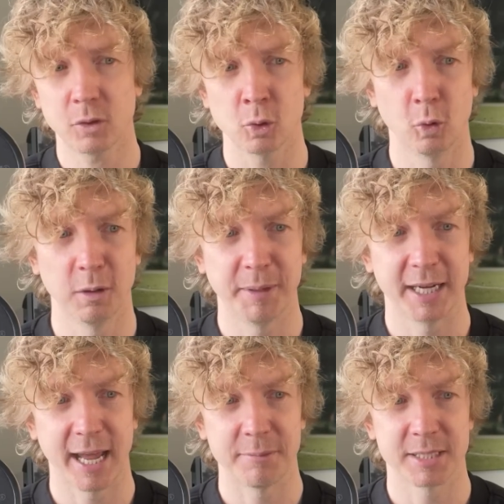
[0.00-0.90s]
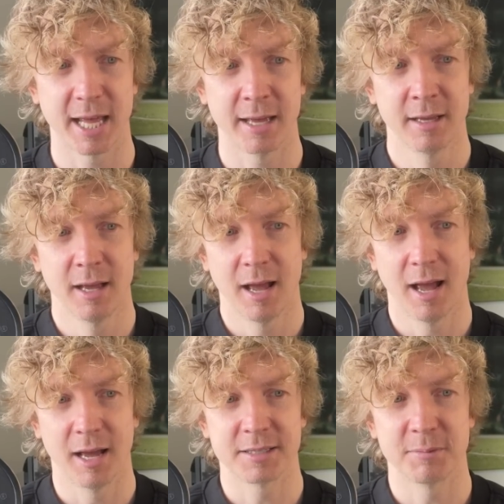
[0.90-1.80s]
All the big names there.
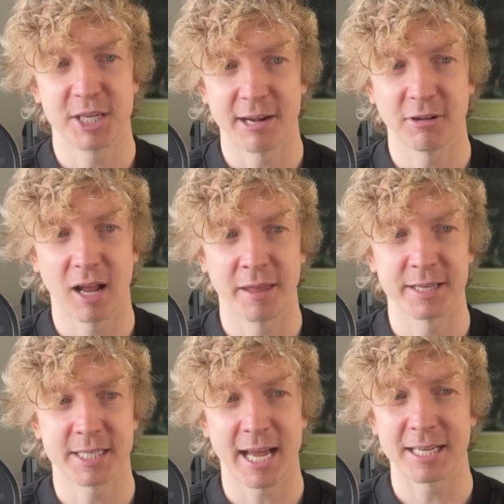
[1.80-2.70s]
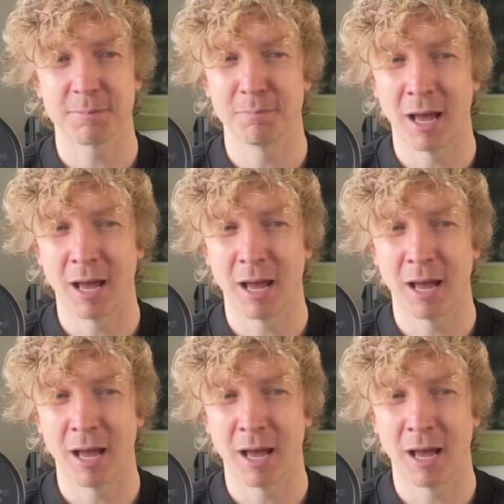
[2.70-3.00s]
Some general other stats.